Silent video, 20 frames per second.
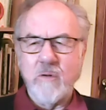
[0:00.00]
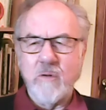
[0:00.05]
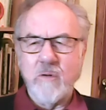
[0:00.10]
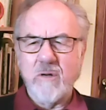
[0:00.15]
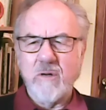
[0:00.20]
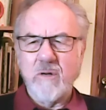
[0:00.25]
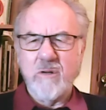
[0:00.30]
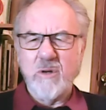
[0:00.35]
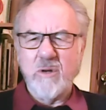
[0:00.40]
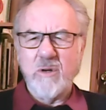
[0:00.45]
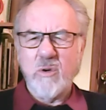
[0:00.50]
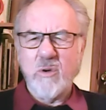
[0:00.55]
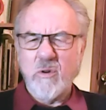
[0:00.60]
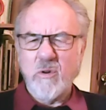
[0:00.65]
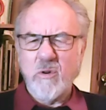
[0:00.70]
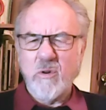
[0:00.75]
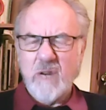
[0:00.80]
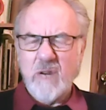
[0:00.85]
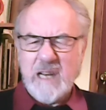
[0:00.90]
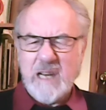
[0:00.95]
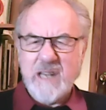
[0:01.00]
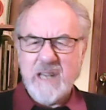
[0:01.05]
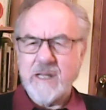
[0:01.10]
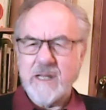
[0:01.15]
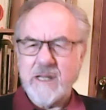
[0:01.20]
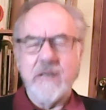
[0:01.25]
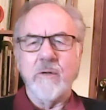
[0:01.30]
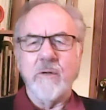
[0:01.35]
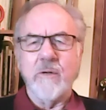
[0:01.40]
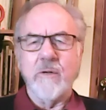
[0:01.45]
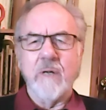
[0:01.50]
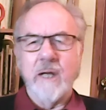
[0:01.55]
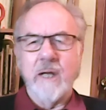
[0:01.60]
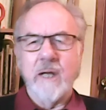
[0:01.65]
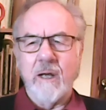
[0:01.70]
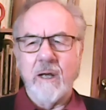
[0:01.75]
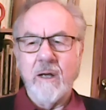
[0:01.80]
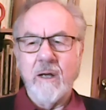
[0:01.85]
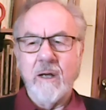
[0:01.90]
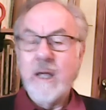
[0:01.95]
you, you couldn't easily do it
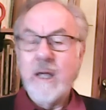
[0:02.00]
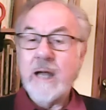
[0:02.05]
now.